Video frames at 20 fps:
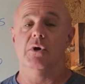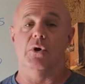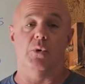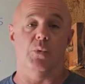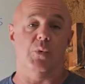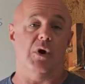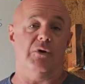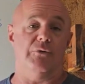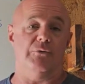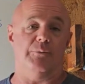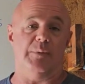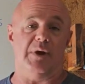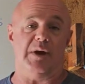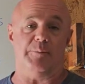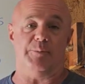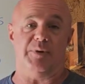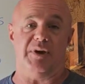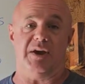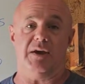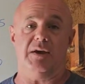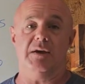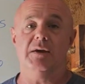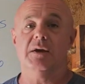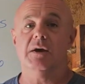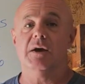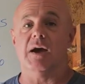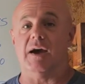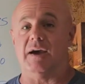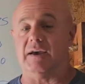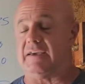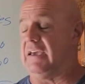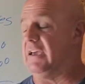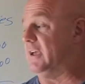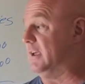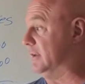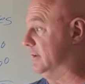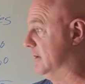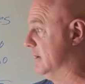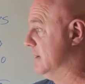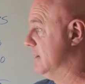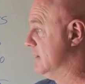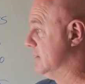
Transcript: or whatever it may be. Again,